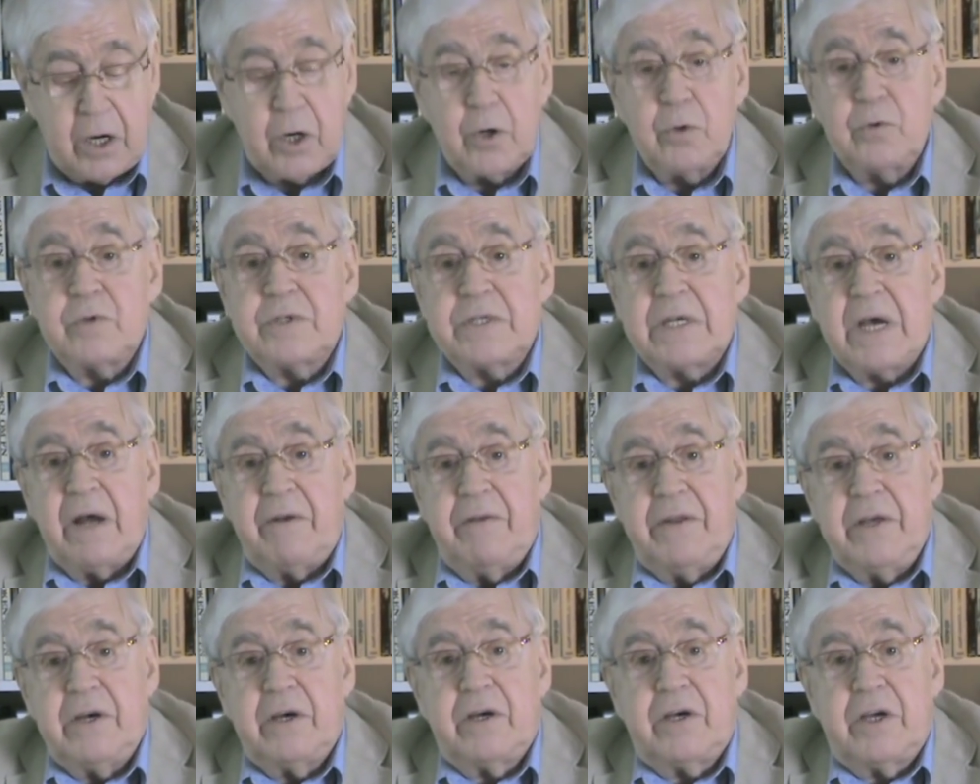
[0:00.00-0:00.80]
outside
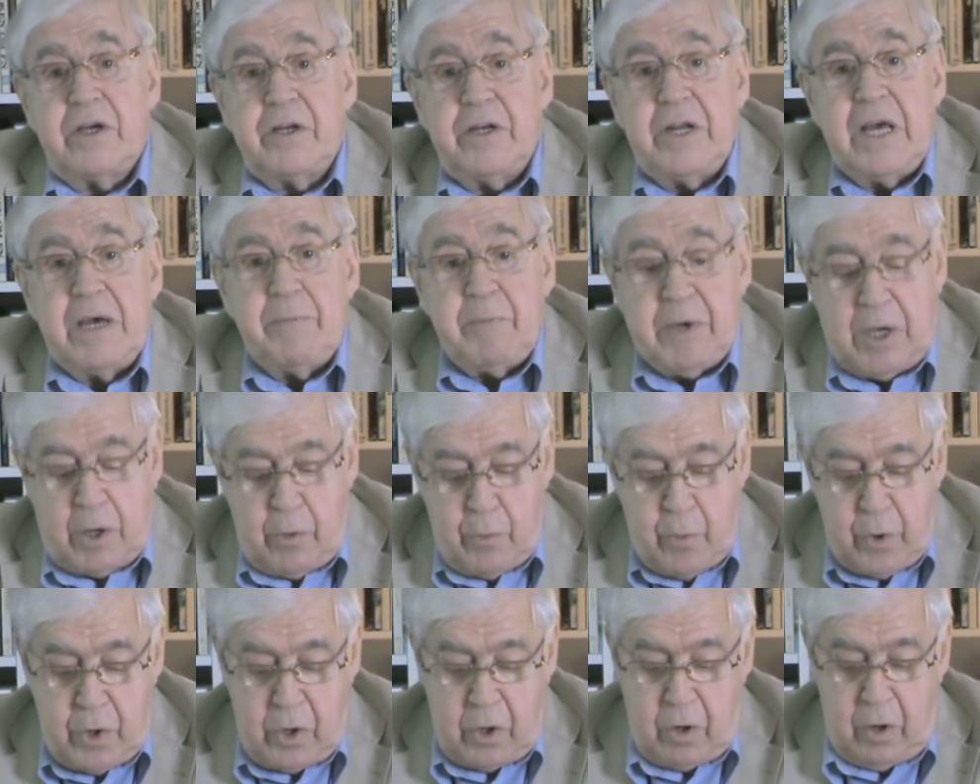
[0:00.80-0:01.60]
the academic
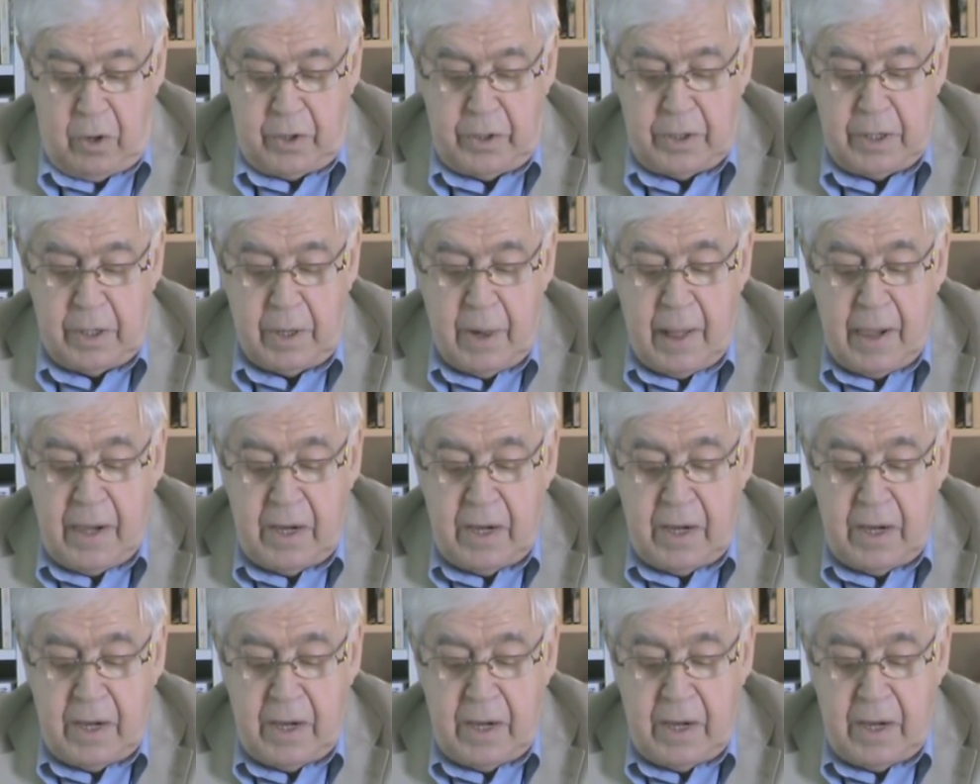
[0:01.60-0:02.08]
world,